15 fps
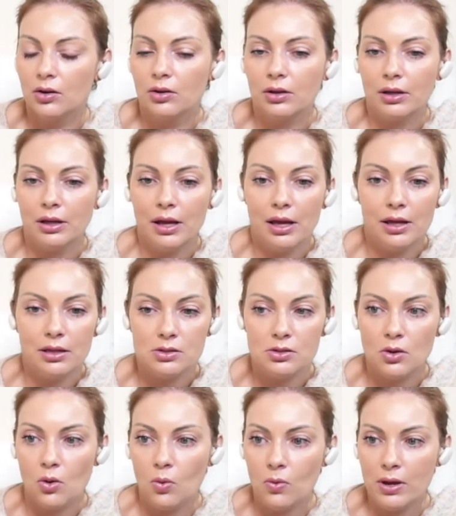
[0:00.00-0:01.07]
Okay,
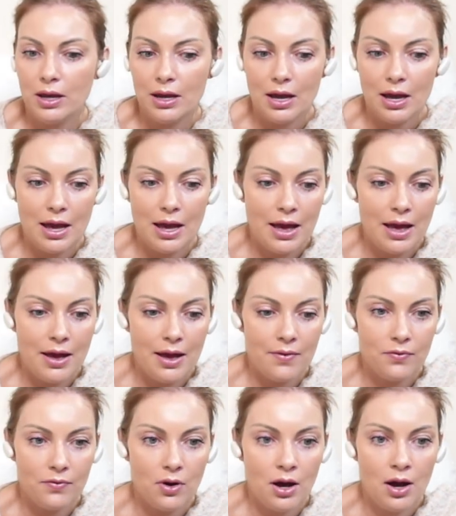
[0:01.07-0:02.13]
so we
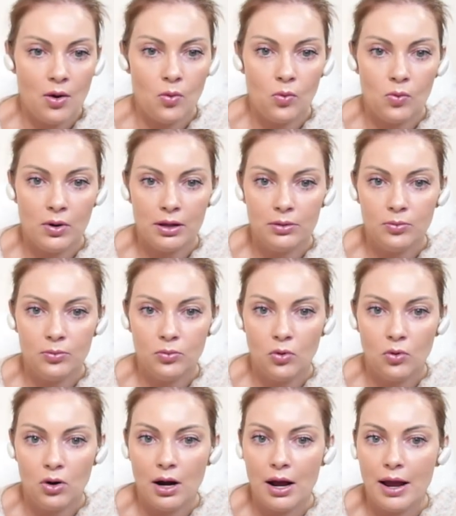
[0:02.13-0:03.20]
have uh, one
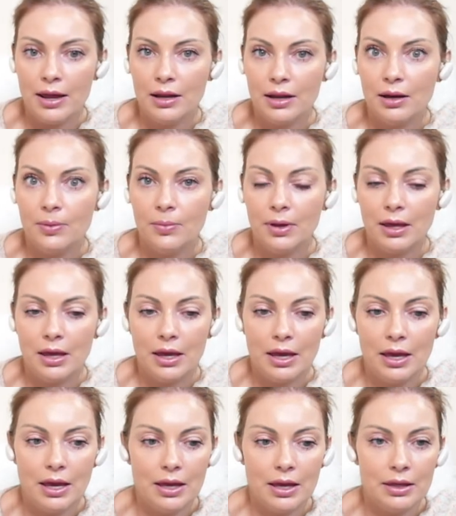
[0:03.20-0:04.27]
more item
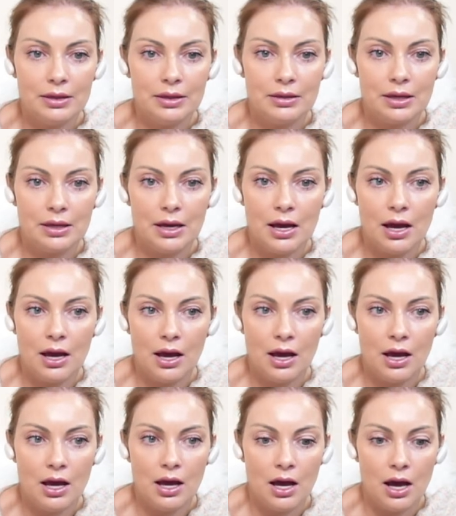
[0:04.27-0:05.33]
in
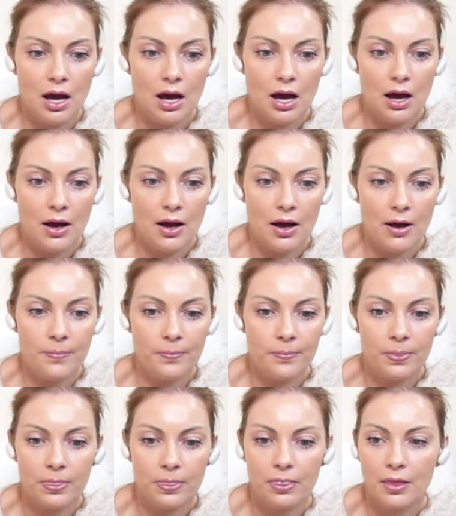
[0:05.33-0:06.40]
the um,
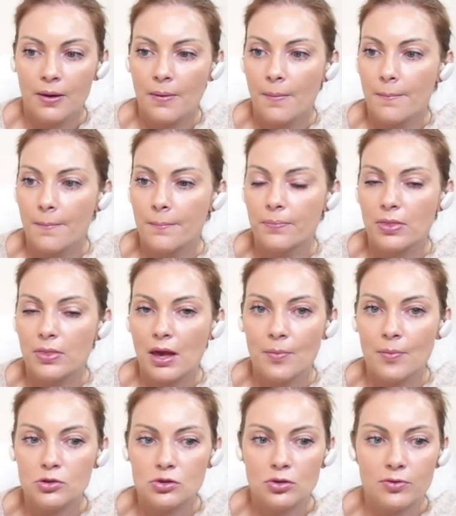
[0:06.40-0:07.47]

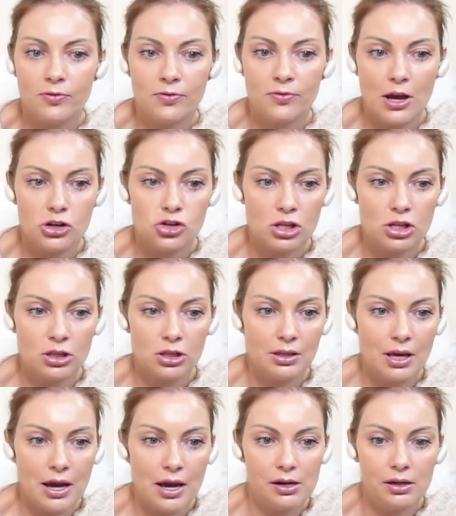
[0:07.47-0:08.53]
Amazon fashion
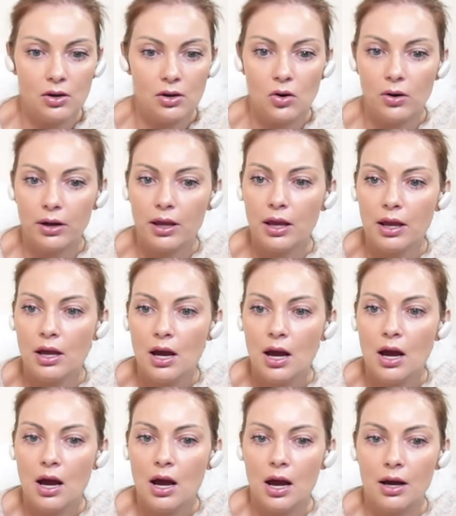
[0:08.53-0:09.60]
category.
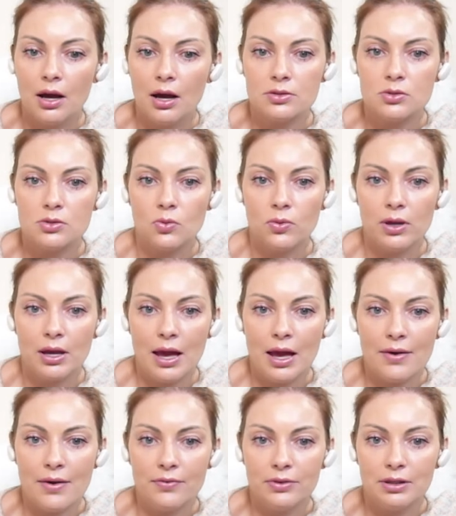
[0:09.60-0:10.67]
Uh, so we
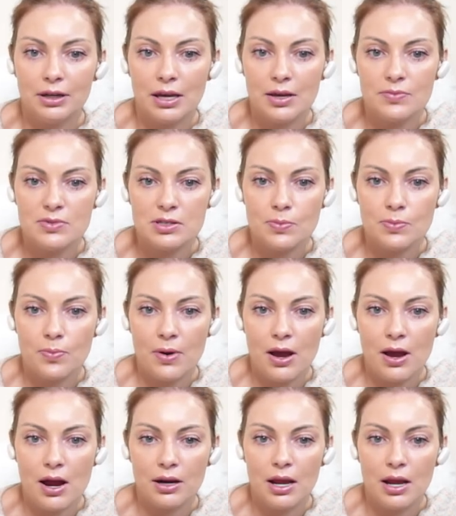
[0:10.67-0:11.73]
have dreams
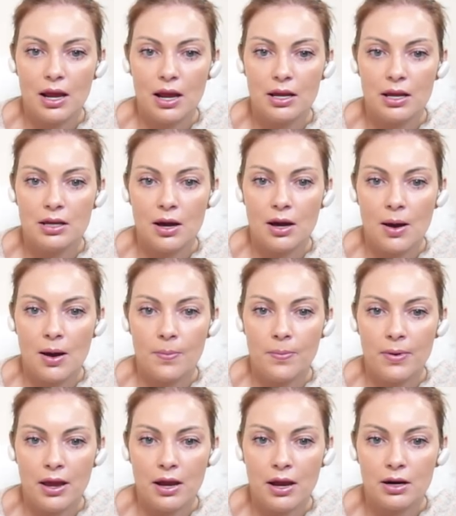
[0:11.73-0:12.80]
pair, uh,
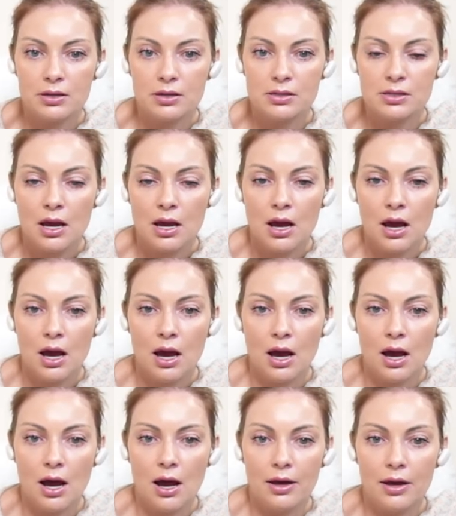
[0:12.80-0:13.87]
pairs,
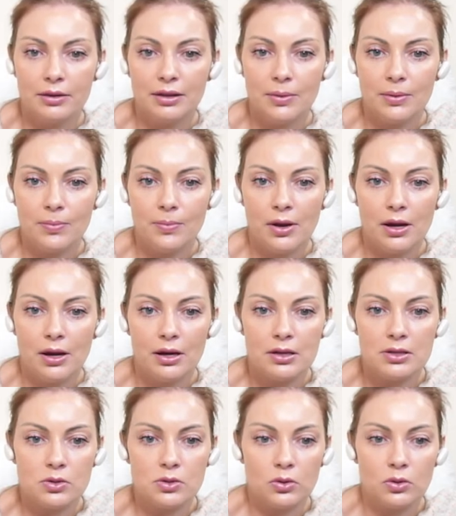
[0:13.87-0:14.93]
uh, dream
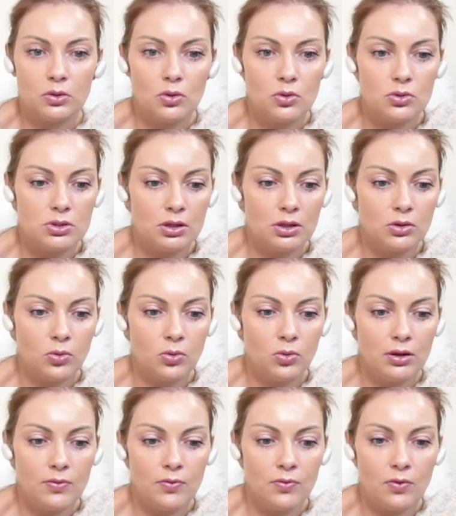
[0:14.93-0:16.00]
pairs. So those are
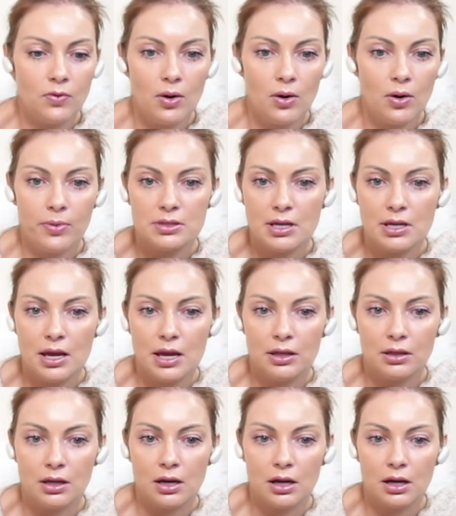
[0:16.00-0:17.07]

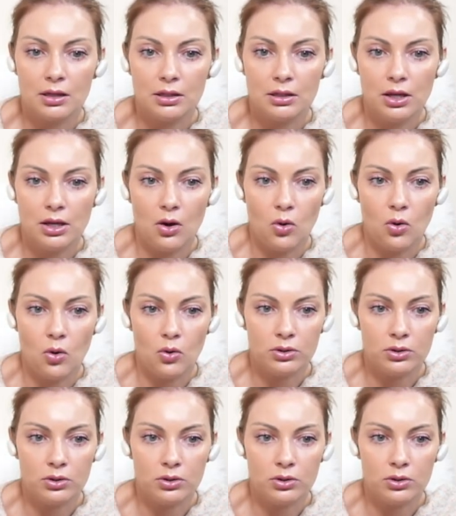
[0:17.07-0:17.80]
24% currently